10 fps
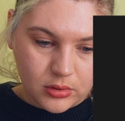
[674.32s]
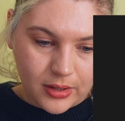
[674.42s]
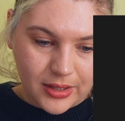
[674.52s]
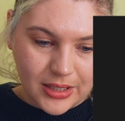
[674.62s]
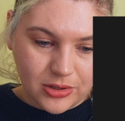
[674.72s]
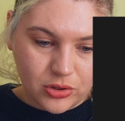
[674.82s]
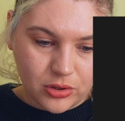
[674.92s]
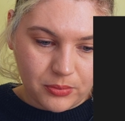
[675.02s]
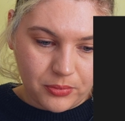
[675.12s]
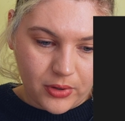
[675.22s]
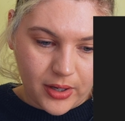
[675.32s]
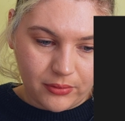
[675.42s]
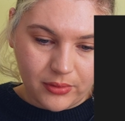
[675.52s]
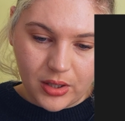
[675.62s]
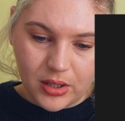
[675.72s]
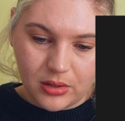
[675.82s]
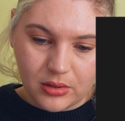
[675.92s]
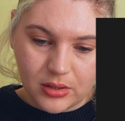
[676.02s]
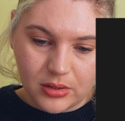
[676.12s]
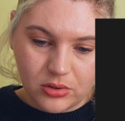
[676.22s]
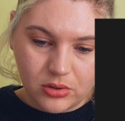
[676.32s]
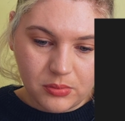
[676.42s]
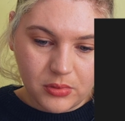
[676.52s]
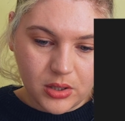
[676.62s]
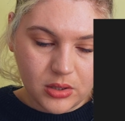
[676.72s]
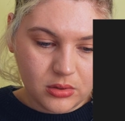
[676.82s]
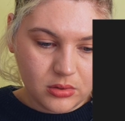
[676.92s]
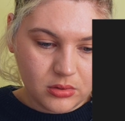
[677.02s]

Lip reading: I think that's too bright, right? It's too bright.